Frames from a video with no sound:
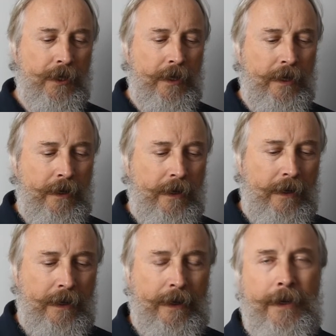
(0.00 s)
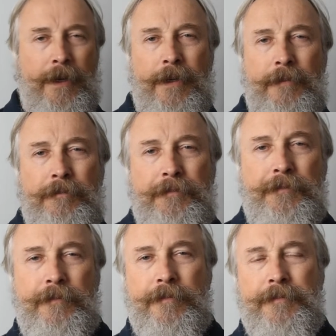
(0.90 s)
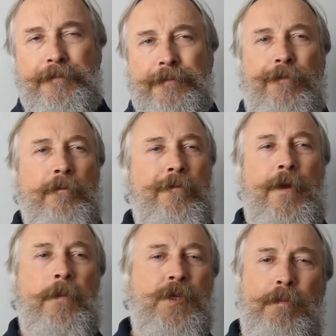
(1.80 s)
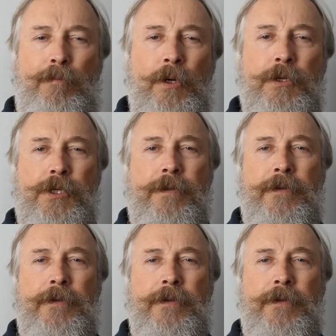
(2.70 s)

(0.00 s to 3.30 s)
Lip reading: from famous books.